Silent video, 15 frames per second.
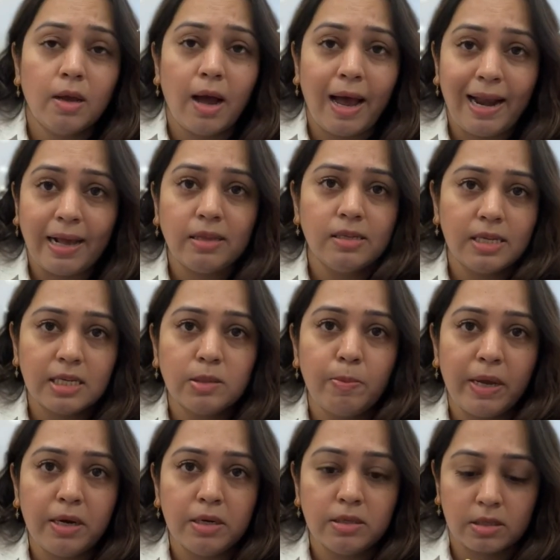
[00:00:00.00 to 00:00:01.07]
I like this
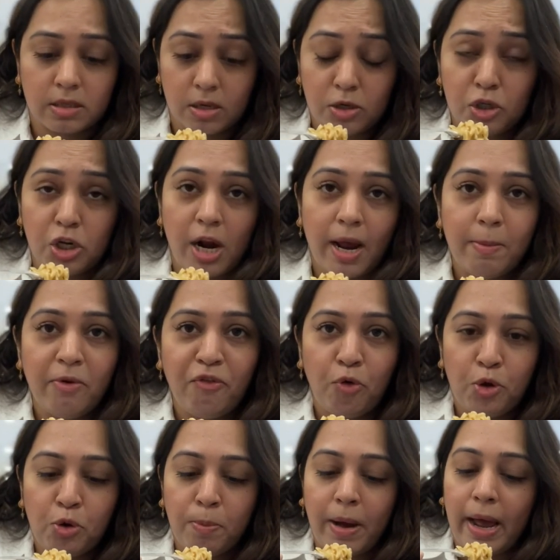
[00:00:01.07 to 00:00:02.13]
experience. Try
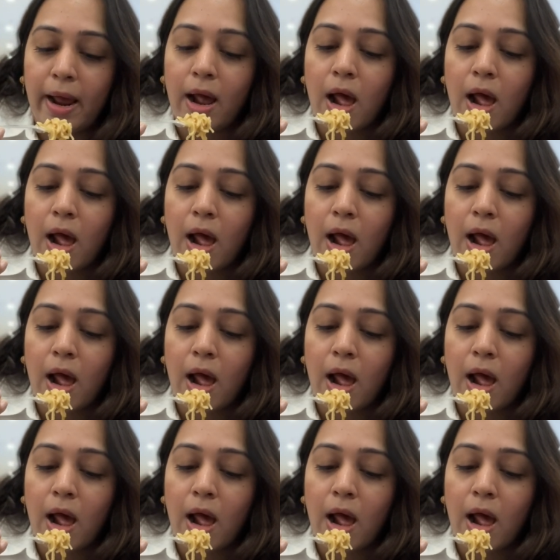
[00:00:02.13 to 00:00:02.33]
before you buy.